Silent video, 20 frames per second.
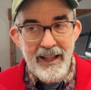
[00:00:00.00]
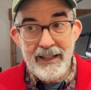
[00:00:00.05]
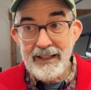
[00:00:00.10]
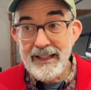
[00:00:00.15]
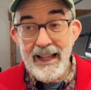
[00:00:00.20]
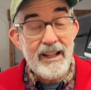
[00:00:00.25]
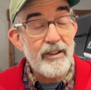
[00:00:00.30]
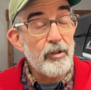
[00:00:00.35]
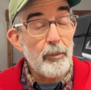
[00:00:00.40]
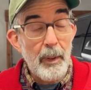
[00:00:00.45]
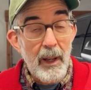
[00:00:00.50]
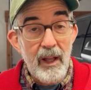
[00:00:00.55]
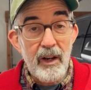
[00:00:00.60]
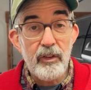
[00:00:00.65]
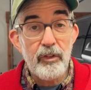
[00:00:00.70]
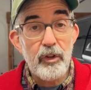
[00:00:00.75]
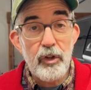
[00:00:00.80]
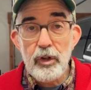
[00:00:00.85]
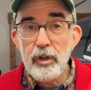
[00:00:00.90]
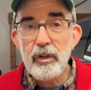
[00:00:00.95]
that's about
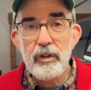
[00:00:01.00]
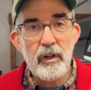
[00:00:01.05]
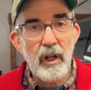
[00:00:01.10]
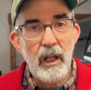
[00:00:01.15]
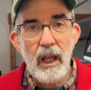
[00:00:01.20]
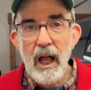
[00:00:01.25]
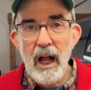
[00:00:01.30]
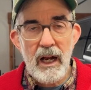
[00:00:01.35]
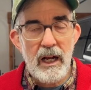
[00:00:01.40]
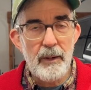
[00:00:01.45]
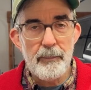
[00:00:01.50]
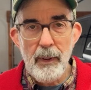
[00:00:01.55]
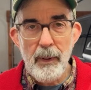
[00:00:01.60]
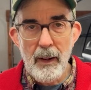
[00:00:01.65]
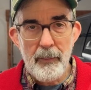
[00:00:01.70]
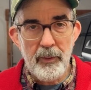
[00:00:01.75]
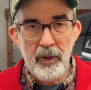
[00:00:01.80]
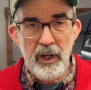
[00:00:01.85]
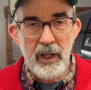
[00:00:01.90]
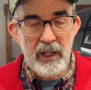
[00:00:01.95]
as good as the lockup I'm
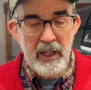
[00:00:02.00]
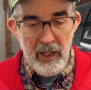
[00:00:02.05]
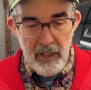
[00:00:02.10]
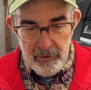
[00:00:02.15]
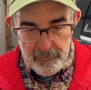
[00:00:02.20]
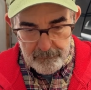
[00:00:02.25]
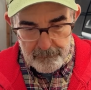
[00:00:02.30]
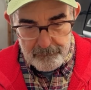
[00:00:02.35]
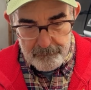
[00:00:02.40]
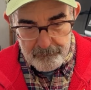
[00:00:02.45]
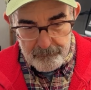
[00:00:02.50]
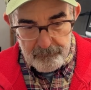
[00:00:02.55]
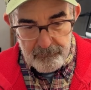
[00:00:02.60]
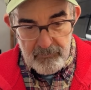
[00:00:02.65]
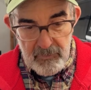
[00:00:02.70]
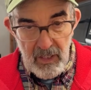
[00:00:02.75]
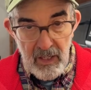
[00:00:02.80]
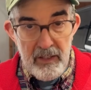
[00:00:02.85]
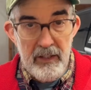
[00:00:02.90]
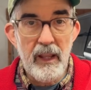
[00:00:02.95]
going to get.
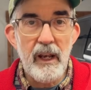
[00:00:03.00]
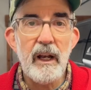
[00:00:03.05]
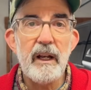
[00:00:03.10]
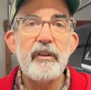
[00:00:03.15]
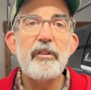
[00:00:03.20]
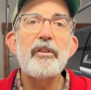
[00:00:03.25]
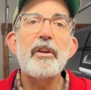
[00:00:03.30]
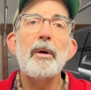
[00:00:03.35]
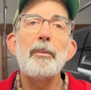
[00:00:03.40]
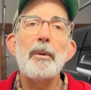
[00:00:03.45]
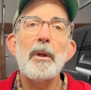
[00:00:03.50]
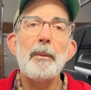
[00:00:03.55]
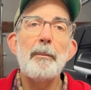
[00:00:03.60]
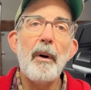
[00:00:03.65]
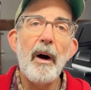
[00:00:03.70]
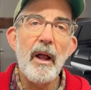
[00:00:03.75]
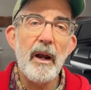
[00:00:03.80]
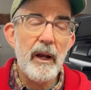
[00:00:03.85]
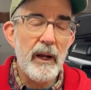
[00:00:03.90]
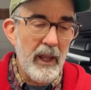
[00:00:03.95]
And then I'd stumble
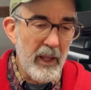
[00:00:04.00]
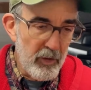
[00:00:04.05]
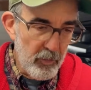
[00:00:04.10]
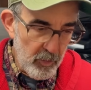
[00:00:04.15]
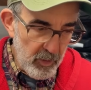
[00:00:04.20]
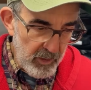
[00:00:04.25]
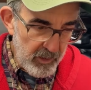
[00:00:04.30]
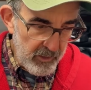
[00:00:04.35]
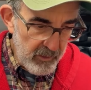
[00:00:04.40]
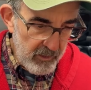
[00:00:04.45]
upon another one.